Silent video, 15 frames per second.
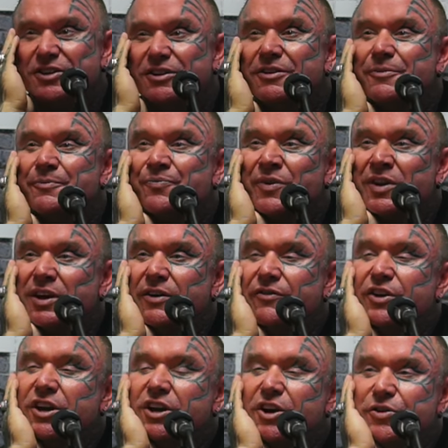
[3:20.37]
And if
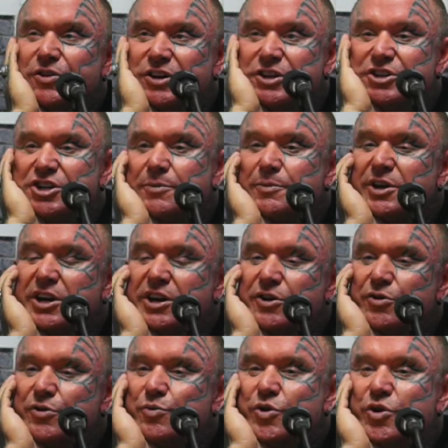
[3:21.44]
you can go to the gym and get a
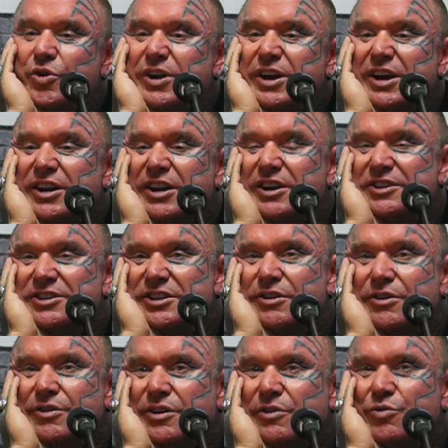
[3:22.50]
good workout in,
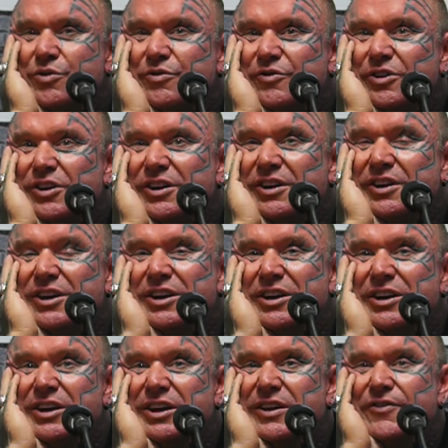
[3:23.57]
so I wouldn't really,
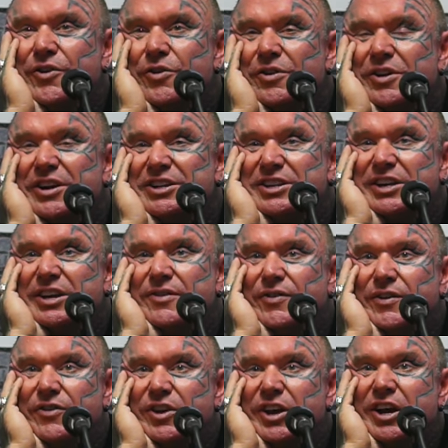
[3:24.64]
if you're like, say,
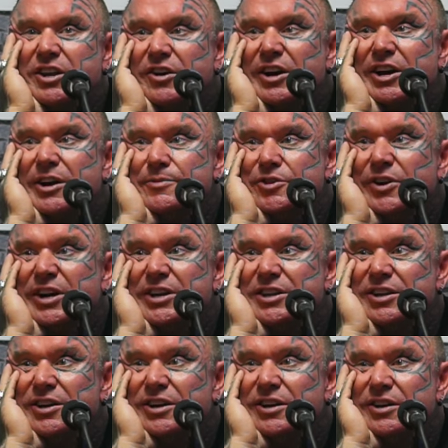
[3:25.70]
58 and your arms are
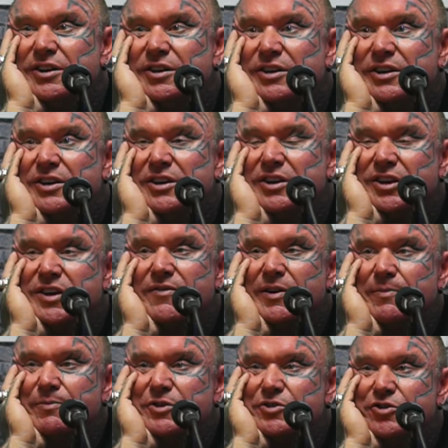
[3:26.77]
18, give
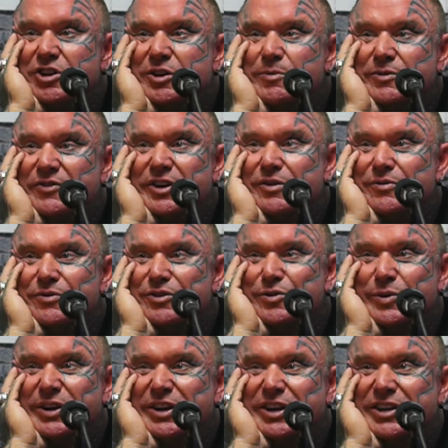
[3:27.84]
up the dream of going to
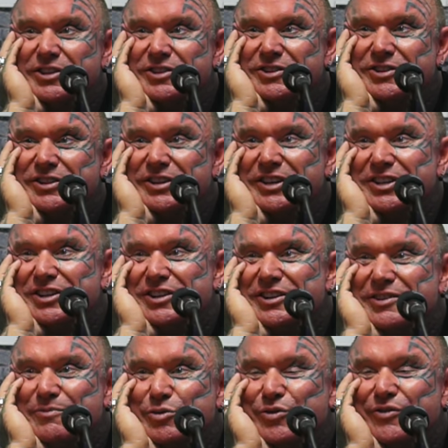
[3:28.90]
20 inches unless you
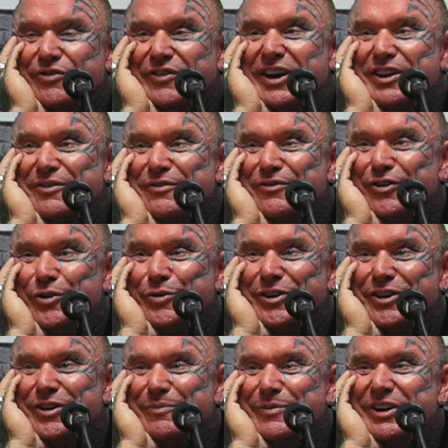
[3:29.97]
put fat and
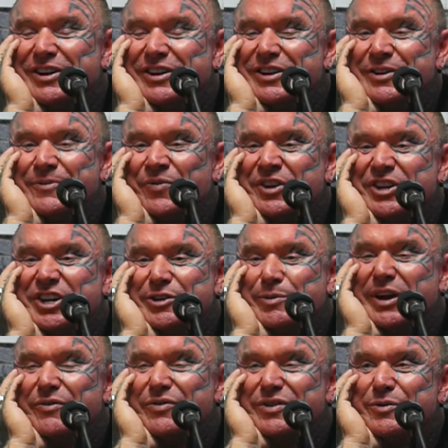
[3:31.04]
fluid on. but just
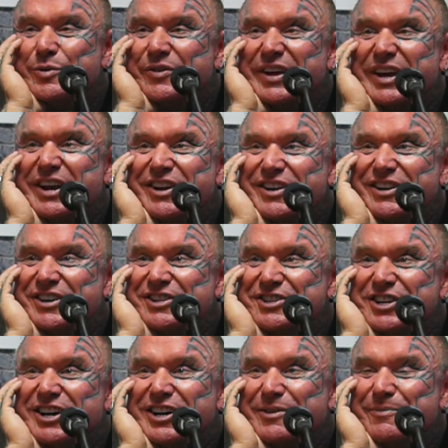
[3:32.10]
be happy with 18
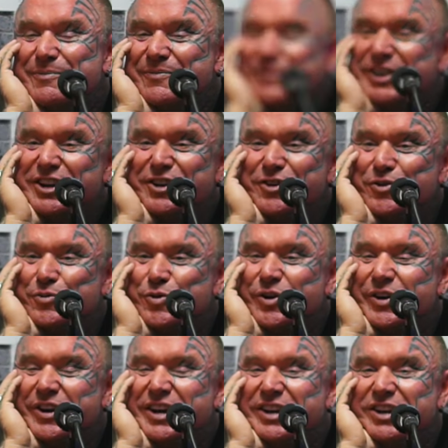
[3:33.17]
inch arm, get a good
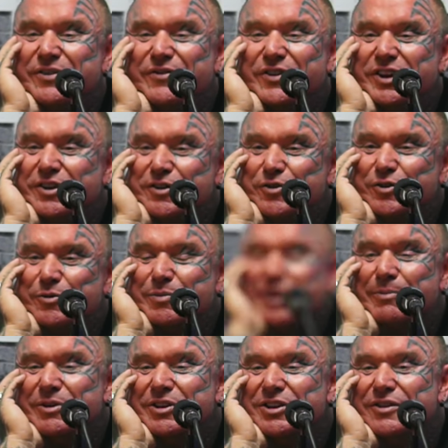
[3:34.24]
workout in. If you get a good
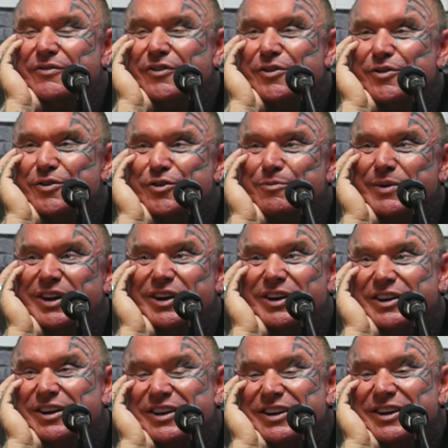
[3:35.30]
pump and you feel good
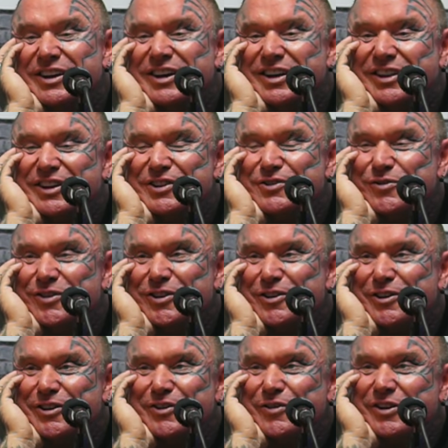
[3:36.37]
mentally, that's really
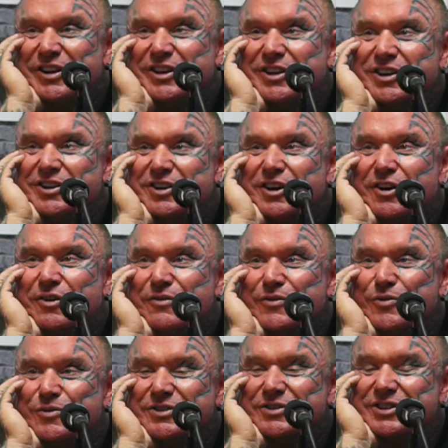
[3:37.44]
all you really need to go
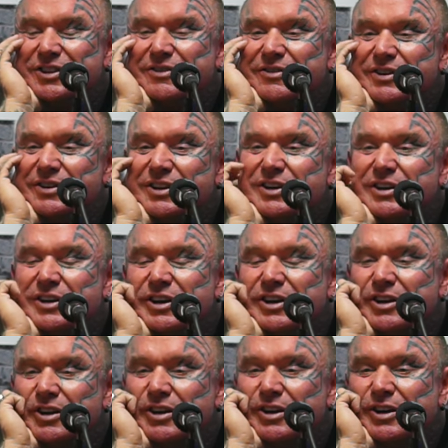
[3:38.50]
for. So,
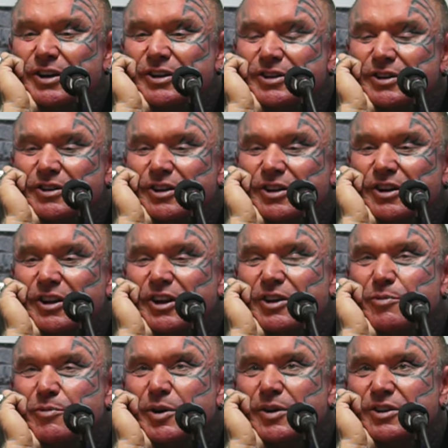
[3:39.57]
yeah, so like I don't
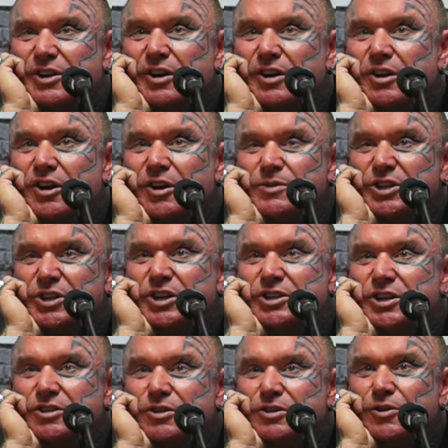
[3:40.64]
get people to say, Lee, I'm
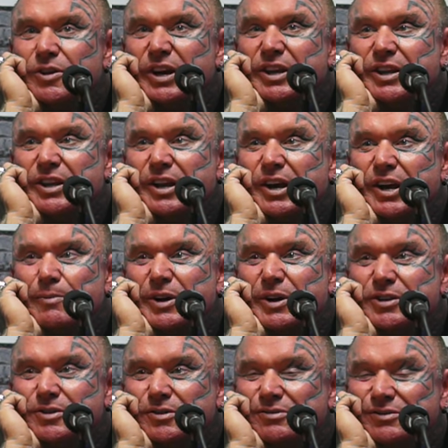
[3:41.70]
60, is it too late to gain
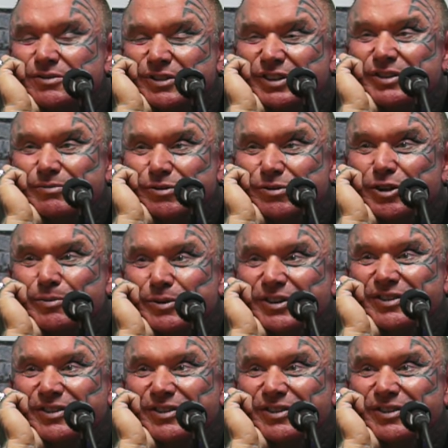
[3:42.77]
muscle? Yeah, probably.